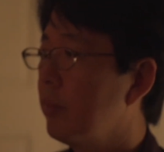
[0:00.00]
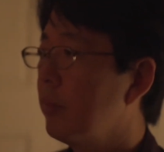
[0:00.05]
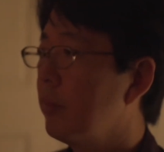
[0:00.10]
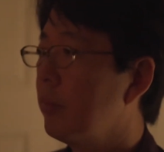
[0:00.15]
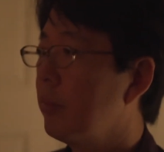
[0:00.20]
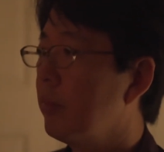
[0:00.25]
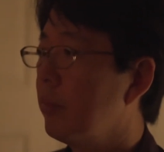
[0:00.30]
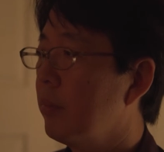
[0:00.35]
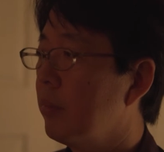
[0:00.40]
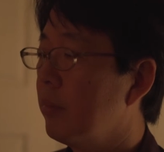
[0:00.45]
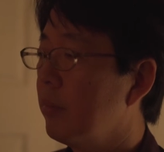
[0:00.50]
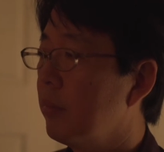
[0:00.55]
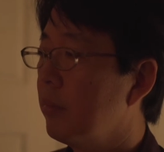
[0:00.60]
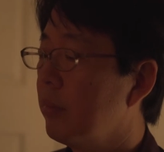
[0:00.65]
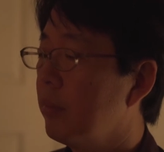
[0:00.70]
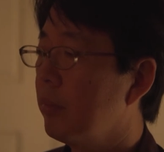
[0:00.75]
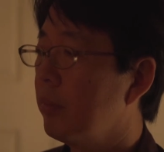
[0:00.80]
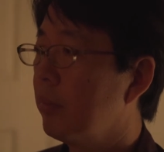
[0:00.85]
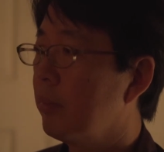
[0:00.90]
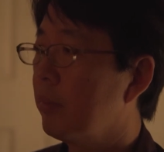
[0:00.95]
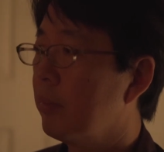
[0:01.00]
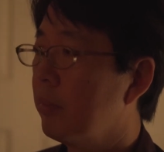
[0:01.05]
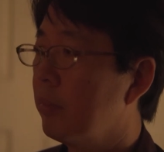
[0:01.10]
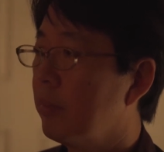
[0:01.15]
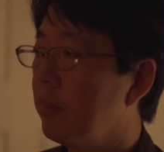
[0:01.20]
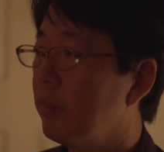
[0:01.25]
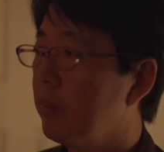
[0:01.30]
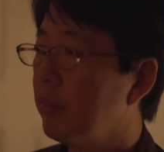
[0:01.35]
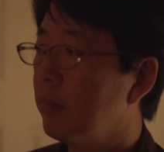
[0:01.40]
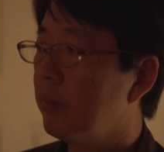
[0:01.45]
human
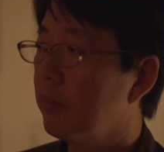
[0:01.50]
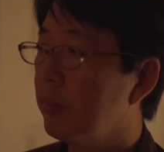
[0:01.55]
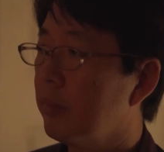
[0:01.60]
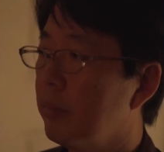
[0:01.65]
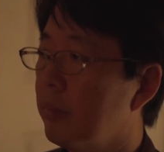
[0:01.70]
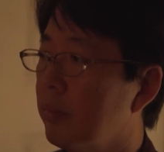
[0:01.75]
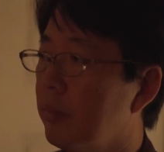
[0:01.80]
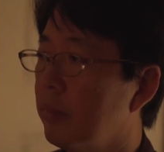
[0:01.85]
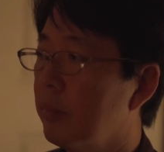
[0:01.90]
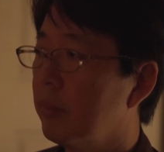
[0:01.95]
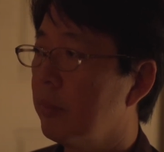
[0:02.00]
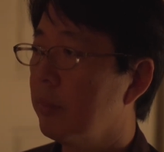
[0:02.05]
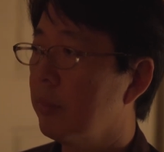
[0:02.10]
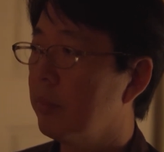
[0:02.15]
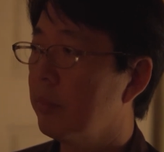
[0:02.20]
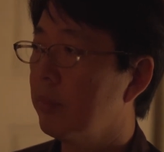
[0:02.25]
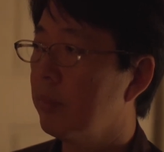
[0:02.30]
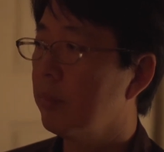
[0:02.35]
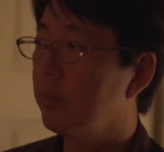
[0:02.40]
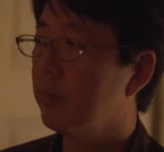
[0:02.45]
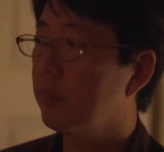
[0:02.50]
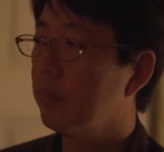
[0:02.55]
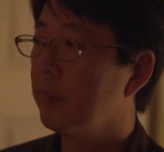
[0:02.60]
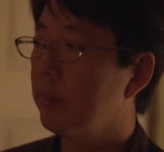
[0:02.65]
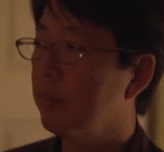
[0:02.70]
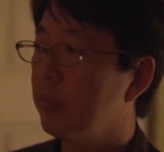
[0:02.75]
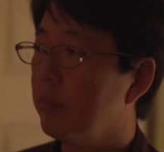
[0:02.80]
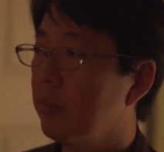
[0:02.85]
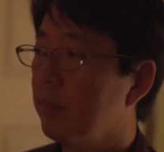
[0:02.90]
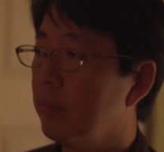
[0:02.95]
biology, it's part of the nature of
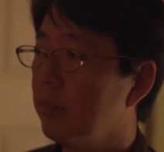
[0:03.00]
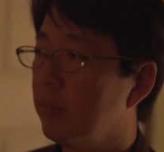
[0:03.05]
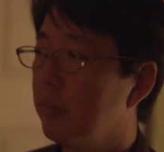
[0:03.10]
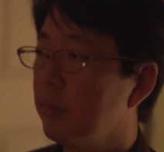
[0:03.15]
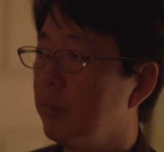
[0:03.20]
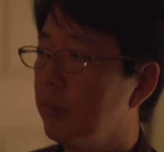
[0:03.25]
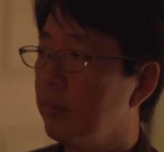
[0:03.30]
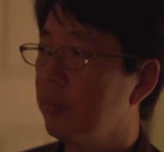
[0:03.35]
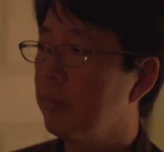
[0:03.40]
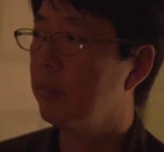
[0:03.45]
physics.